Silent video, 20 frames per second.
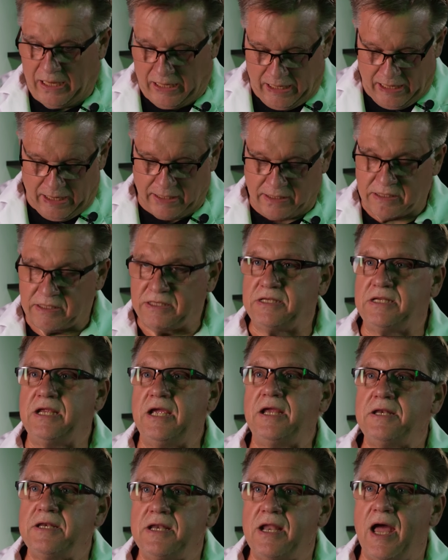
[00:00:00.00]
and
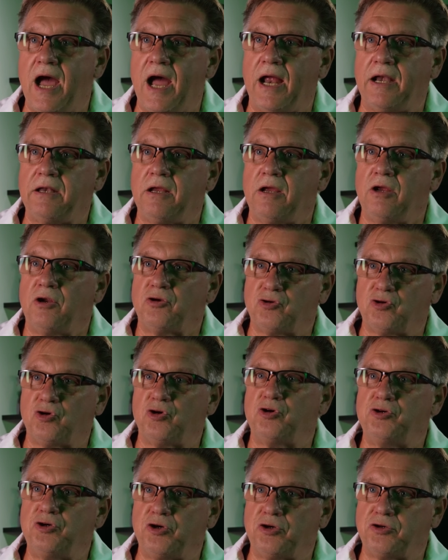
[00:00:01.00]
did not
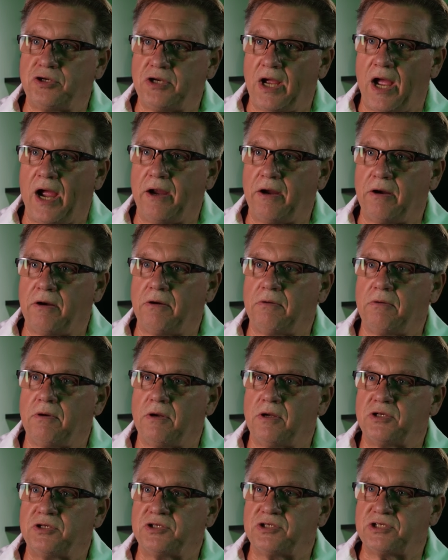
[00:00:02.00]
turn your tire
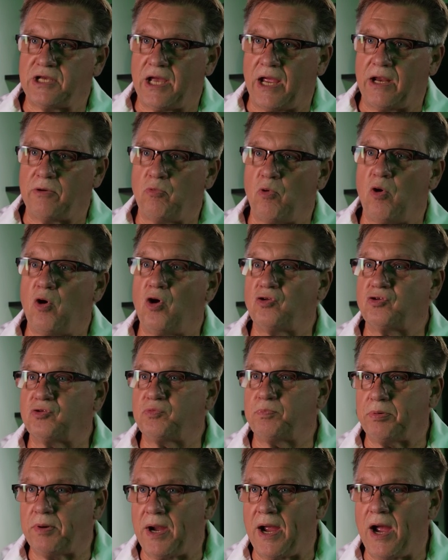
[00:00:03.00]
sidewalls
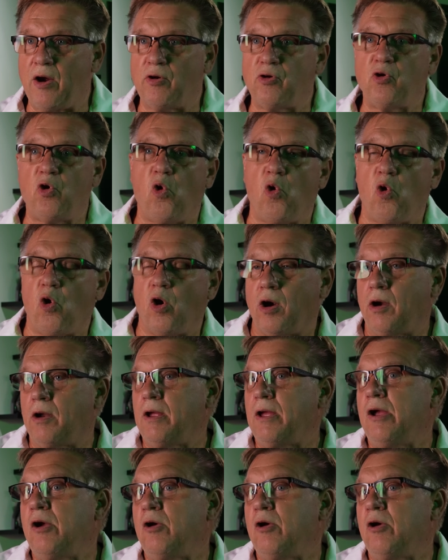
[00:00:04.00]
brown or